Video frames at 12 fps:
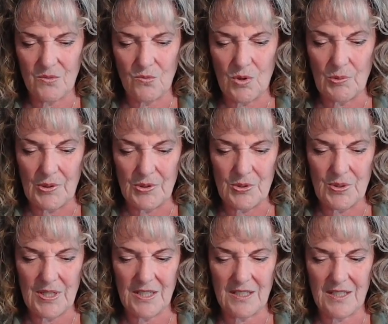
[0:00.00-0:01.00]
what we were
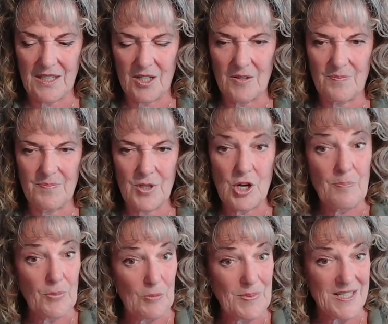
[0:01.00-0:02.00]
doing and our
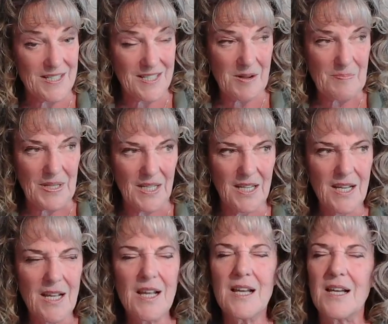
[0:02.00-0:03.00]
purpose as a company,
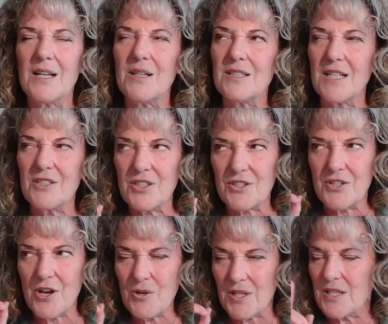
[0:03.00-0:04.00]
I took
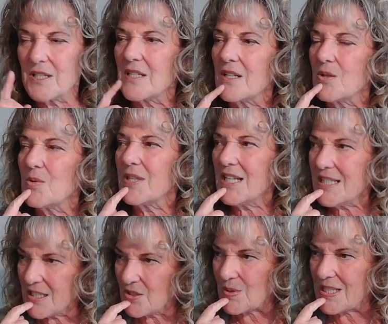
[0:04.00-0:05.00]
note of this, and I thought, well, that's
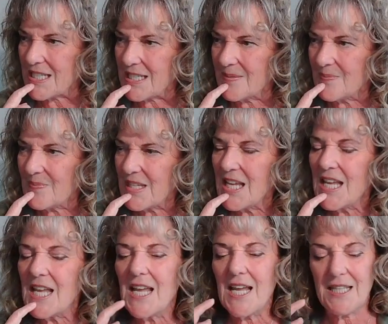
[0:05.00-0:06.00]
interesting.
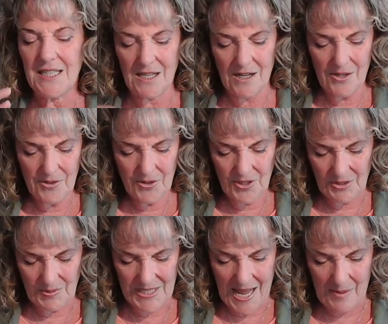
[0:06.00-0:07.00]
And the other thing that
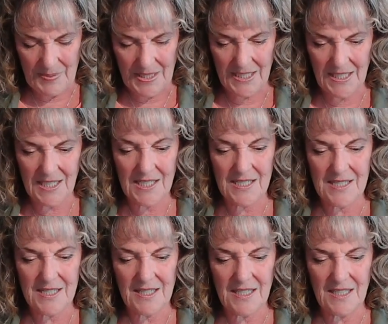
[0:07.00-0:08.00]
was happening
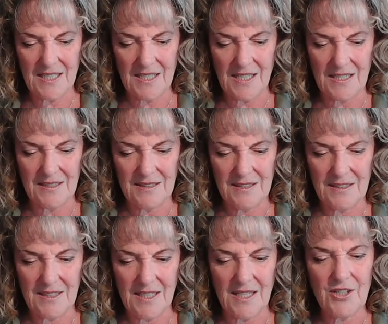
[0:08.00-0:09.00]
is the
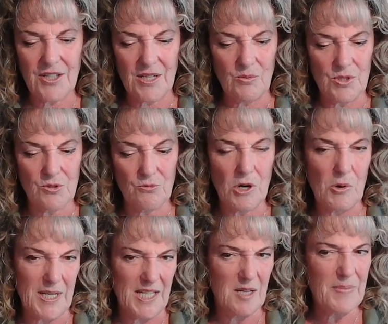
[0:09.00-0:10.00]
internet was growing. It had